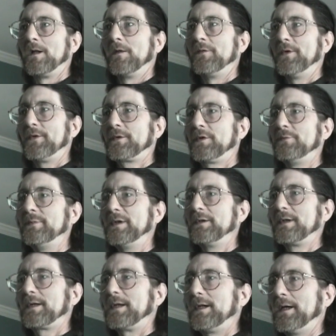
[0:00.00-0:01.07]
that
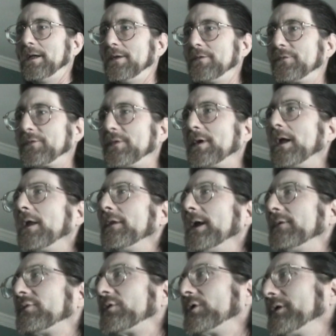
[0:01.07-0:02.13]
communicates
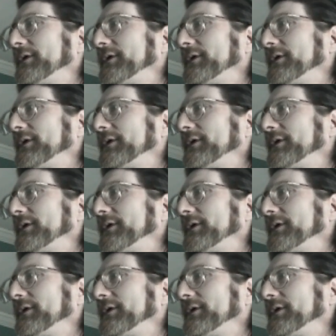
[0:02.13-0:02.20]
that for